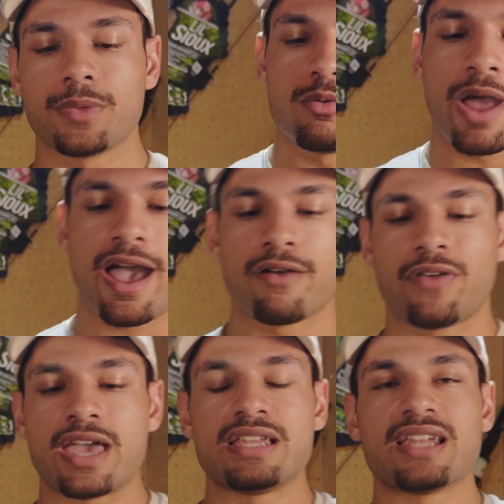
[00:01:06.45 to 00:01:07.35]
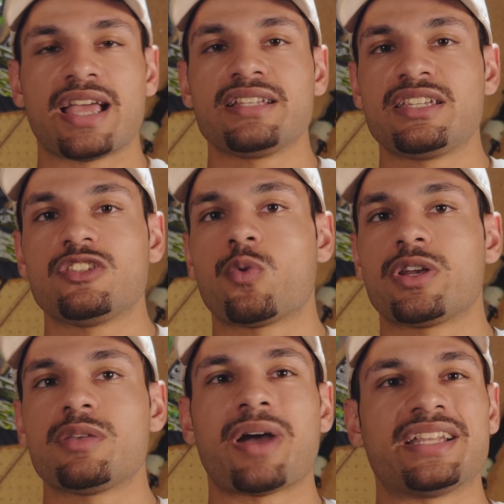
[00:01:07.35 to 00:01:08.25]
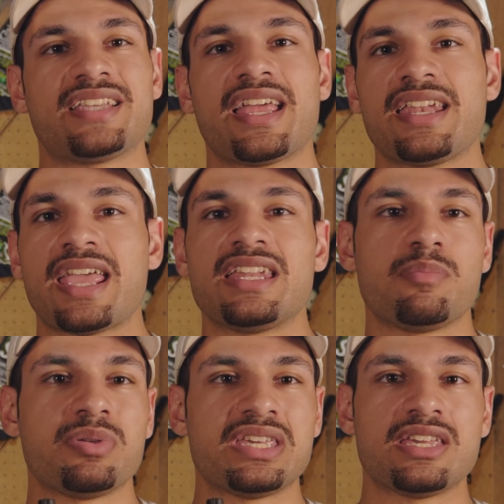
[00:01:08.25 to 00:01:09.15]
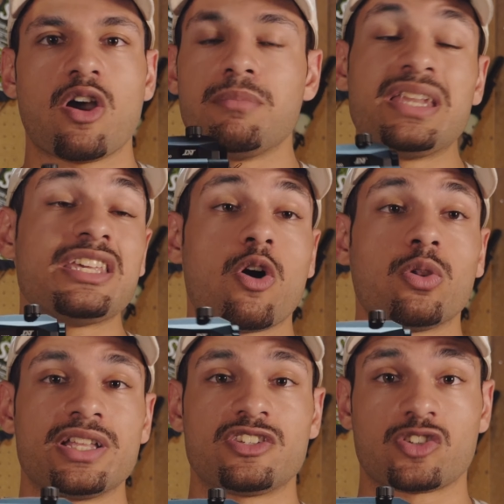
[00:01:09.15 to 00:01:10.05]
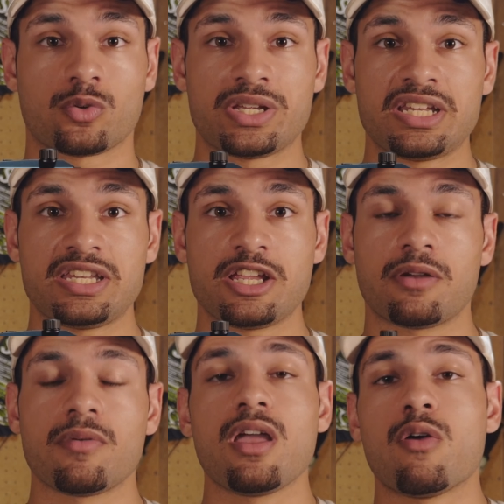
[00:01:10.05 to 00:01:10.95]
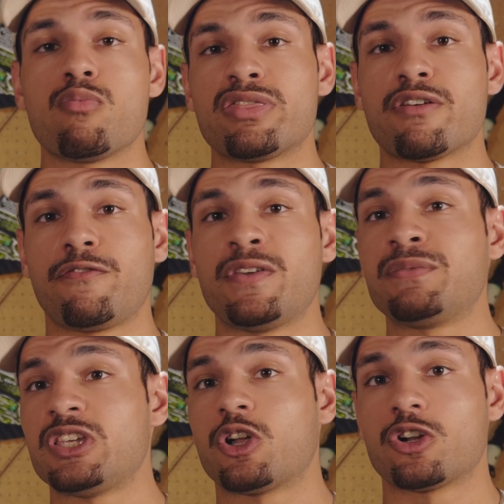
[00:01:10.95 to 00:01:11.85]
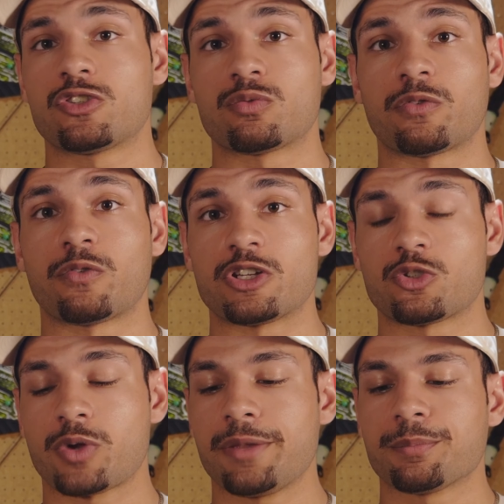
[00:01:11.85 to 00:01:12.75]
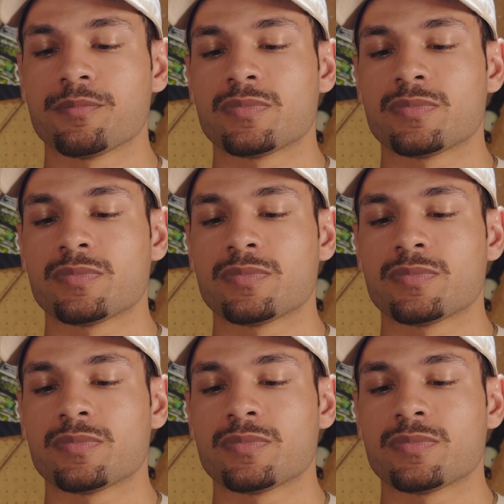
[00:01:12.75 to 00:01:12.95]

You have a 1920 by 1080p mini OLED screen in here with a 50 hertz refresh rate.